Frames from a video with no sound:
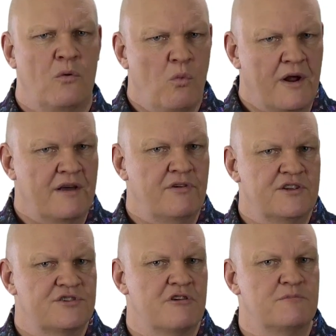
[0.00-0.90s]
One other
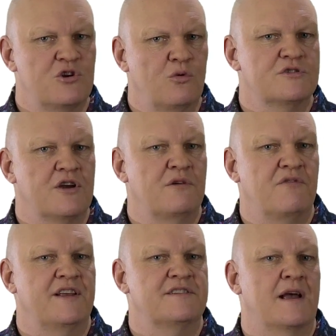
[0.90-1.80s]
description also
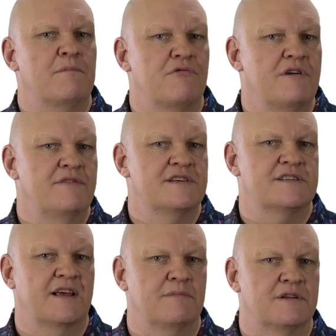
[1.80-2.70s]
fits that previous
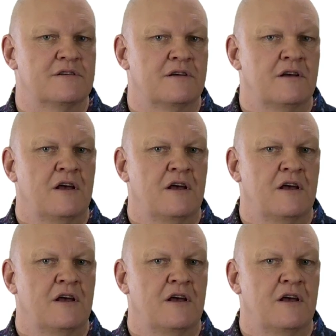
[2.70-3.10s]
statement: